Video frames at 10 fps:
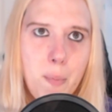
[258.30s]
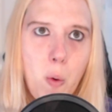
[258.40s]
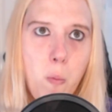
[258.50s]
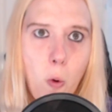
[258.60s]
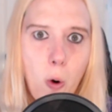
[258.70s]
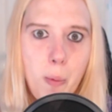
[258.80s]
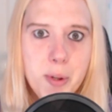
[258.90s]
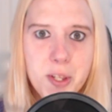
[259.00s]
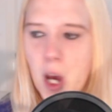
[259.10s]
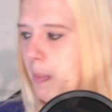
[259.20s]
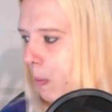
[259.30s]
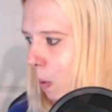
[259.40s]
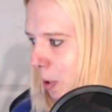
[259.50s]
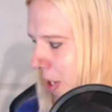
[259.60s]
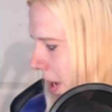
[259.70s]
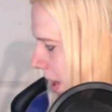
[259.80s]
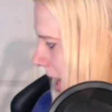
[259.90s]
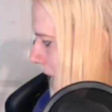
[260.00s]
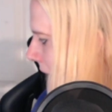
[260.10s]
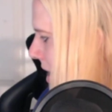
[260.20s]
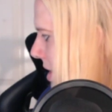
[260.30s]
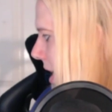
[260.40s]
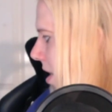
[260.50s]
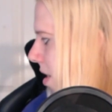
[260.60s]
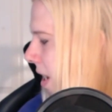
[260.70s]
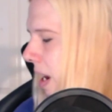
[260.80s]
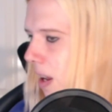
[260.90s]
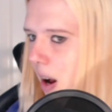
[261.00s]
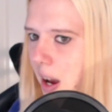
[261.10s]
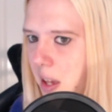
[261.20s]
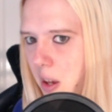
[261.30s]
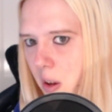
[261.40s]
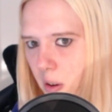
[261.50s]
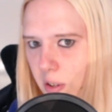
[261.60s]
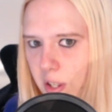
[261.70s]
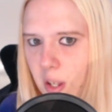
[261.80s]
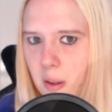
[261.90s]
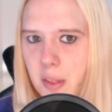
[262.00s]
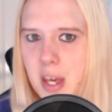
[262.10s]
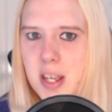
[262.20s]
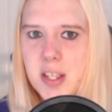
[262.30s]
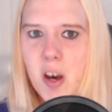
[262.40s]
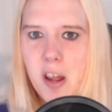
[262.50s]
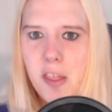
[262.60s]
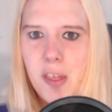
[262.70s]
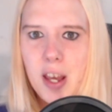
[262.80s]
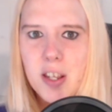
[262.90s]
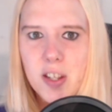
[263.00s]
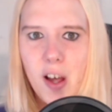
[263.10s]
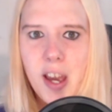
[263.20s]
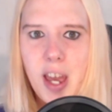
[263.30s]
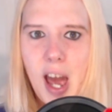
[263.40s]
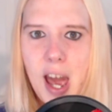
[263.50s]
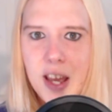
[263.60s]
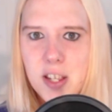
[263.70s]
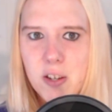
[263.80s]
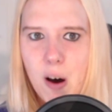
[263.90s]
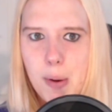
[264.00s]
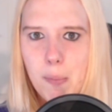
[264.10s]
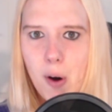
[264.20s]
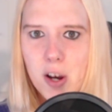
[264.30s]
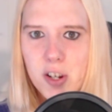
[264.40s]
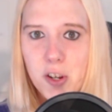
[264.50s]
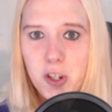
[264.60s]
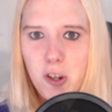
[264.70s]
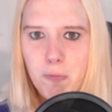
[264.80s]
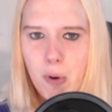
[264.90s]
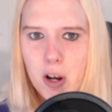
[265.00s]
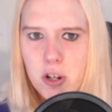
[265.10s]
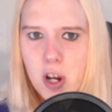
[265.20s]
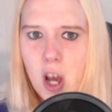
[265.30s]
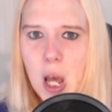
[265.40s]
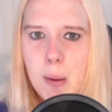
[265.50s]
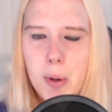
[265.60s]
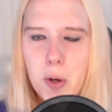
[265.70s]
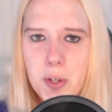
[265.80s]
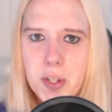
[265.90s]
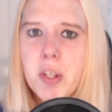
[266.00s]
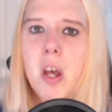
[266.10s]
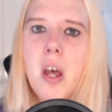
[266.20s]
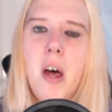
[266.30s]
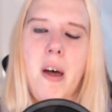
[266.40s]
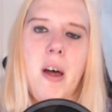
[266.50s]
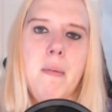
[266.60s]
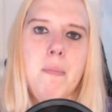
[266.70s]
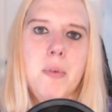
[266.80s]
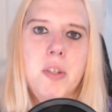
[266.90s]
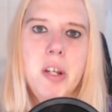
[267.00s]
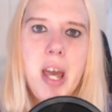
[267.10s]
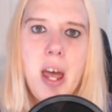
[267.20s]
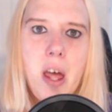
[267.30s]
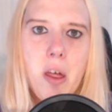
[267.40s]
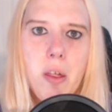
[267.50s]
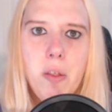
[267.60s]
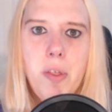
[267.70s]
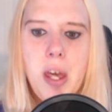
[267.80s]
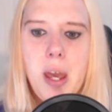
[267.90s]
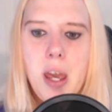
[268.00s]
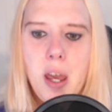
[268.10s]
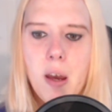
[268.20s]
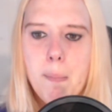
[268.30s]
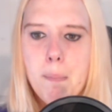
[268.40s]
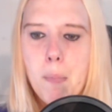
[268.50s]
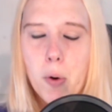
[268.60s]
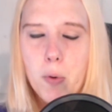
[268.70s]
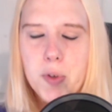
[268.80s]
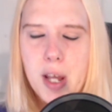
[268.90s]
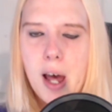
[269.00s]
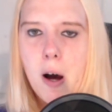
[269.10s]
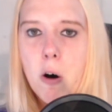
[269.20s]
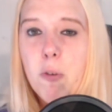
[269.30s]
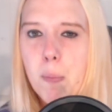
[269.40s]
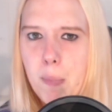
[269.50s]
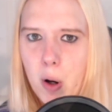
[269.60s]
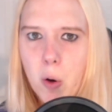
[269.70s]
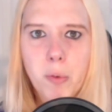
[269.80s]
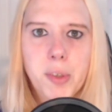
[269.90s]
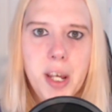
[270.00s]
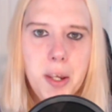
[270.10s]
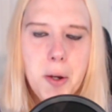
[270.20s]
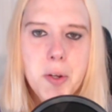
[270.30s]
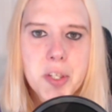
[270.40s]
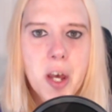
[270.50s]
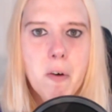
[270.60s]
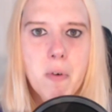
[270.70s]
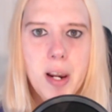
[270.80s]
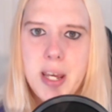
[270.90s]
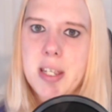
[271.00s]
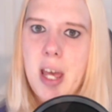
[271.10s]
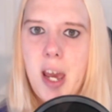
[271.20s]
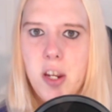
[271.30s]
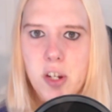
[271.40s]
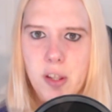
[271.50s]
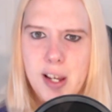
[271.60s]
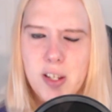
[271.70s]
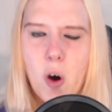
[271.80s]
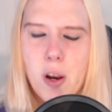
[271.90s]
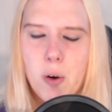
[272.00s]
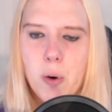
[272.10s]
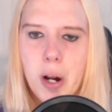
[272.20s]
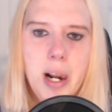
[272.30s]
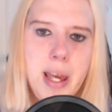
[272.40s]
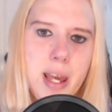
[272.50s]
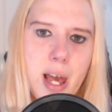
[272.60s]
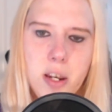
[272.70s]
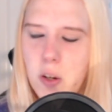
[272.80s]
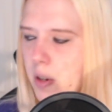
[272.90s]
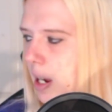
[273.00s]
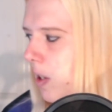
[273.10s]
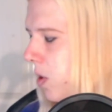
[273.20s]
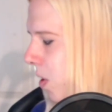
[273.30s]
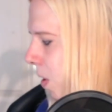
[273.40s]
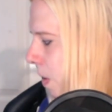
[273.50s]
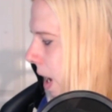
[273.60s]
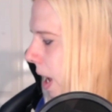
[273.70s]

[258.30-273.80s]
warm soapy water, and indeed I use these kind of things like a scrubbing brush and a toothbrush, because to get the models out of the mold, they use a release agent that's kind of oily, and you need to